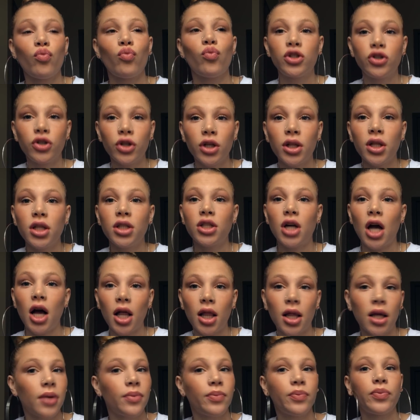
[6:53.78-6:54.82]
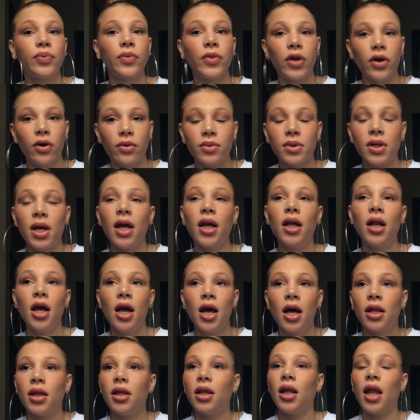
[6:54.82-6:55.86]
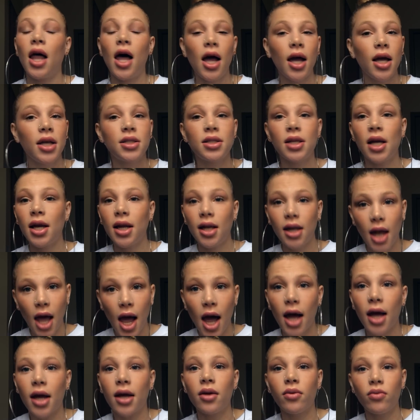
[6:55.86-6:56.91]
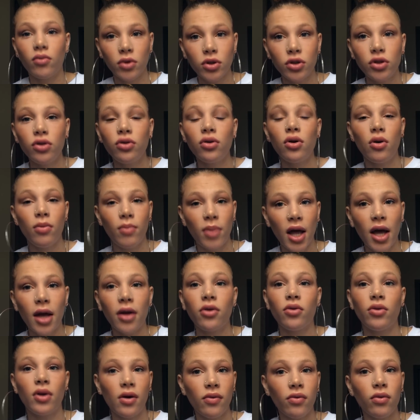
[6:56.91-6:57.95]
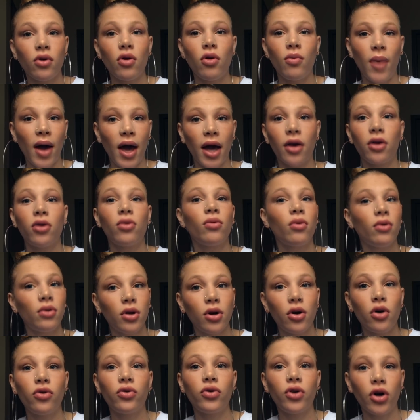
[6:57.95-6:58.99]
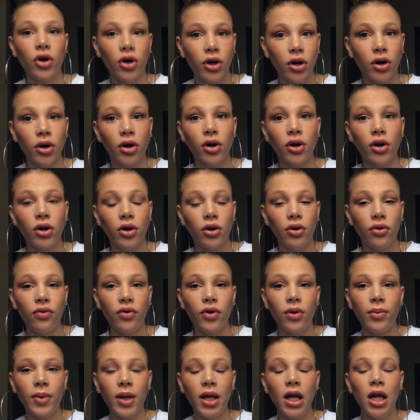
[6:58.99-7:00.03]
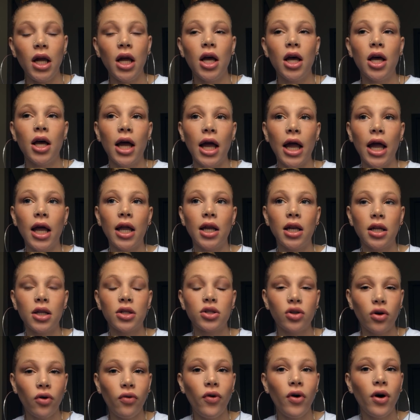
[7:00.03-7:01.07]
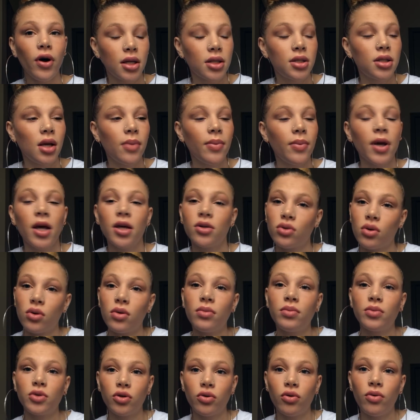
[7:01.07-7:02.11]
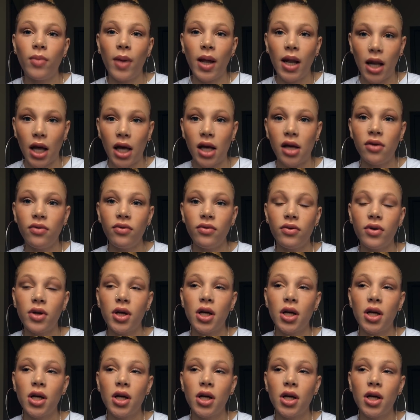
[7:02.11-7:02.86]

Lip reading: strictly chocolate. You know what I'm saying? The lie, it's not a lie. Once you go black, you never go back. You only go darker. You feel me? And so far, that statement has held up true in my life,